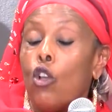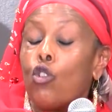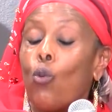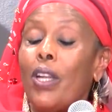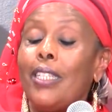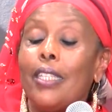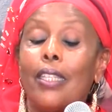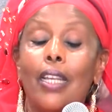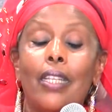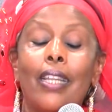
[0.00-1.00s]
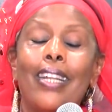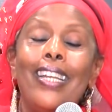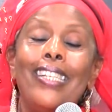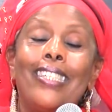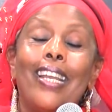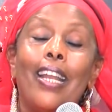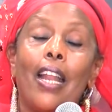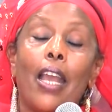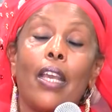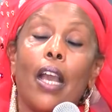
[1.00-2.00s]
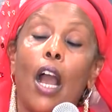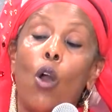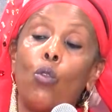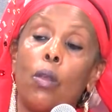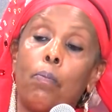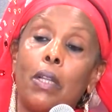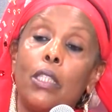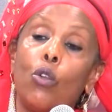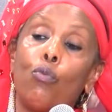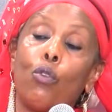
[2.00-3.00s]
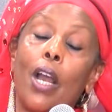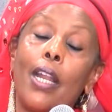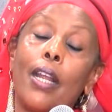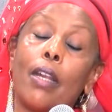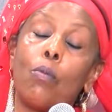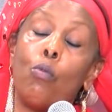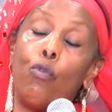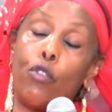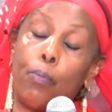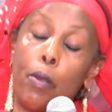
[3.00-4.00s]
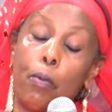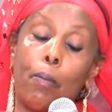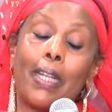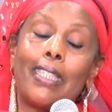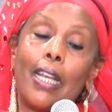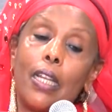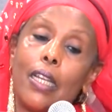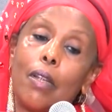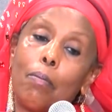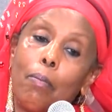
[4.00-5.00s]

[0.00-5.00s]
So what she said, they didn't say like how the president of Uganda removed people, but he said,